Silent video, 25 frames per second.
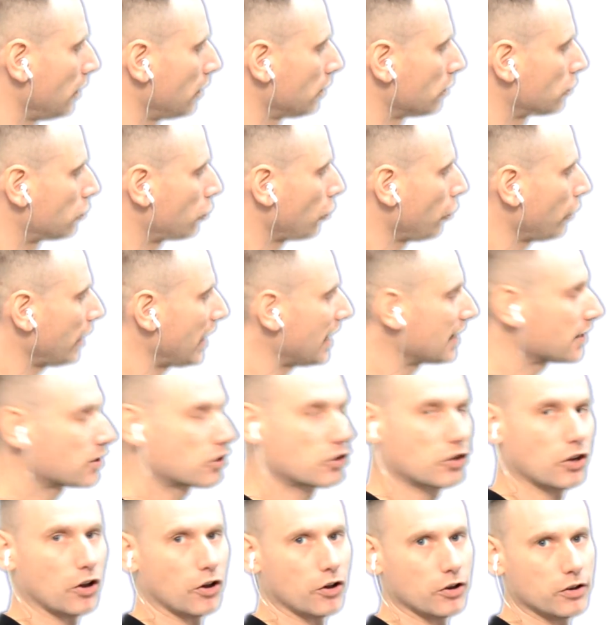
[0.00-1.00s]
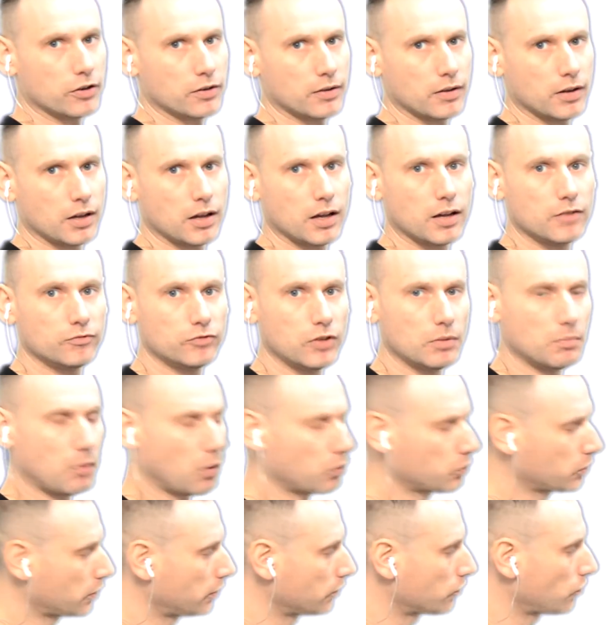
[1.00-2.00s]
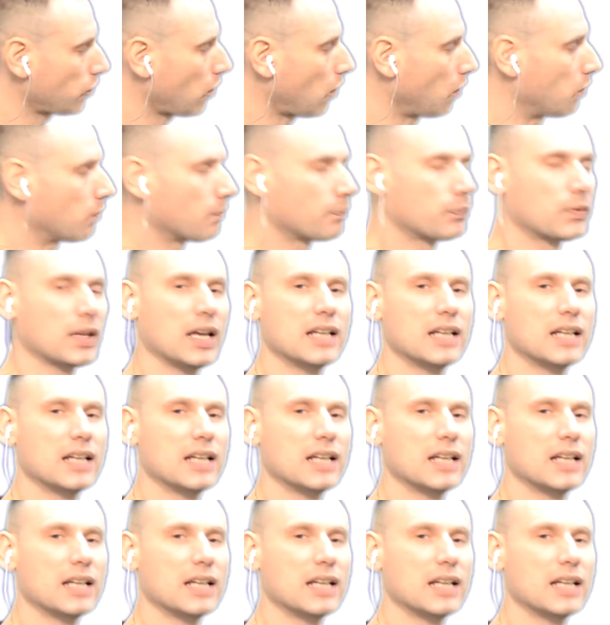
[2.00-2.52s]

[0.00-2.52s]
TW282 remote control.